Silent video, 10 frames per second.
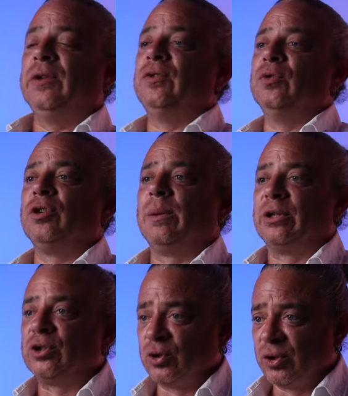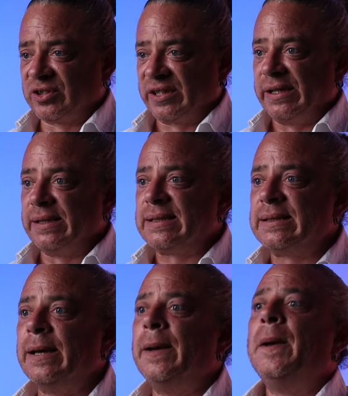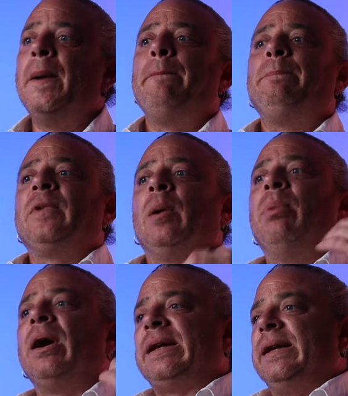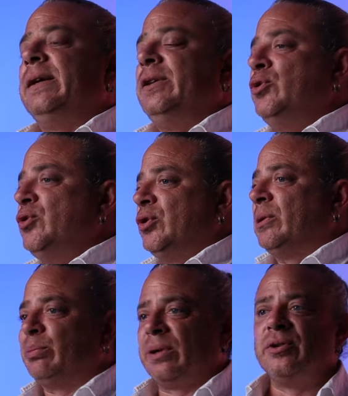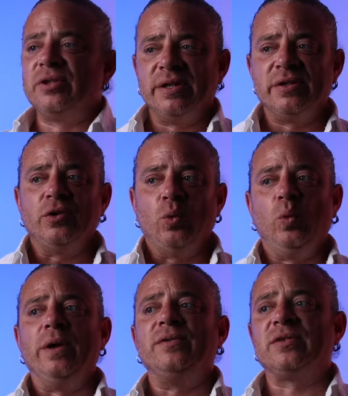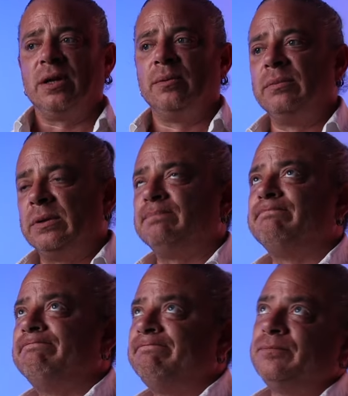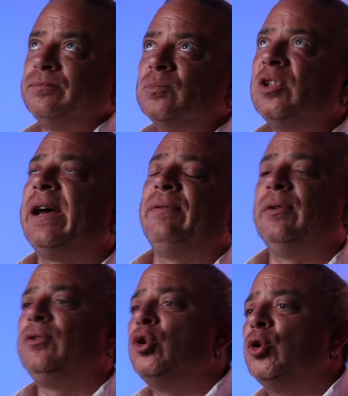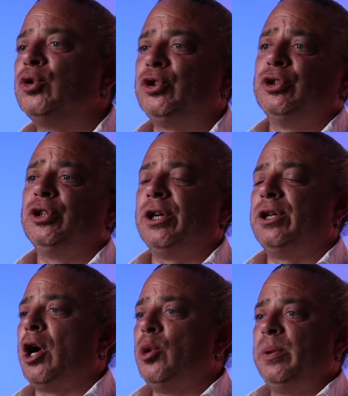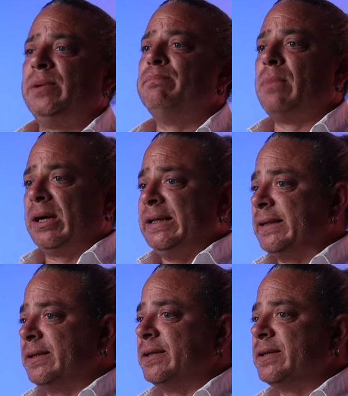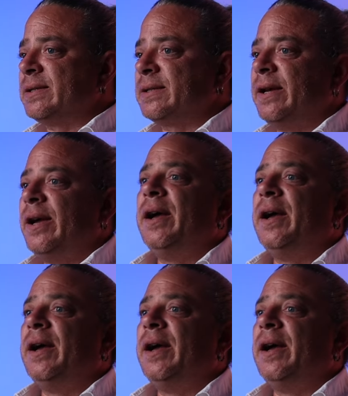if you come across it, but you should approach this with some level of caution and open mindedness